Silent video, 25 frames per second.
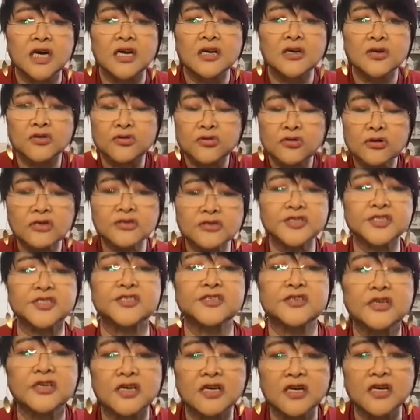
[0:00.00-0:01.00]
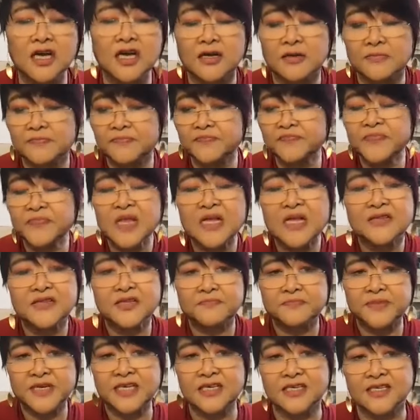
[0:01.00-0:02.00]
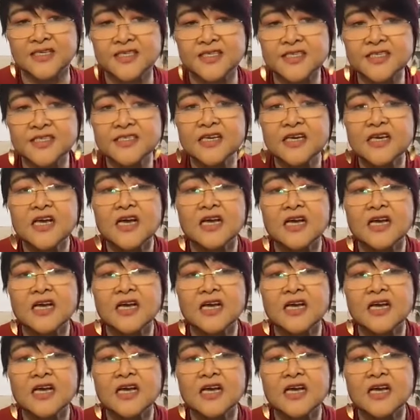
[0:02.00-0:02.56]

across the piece,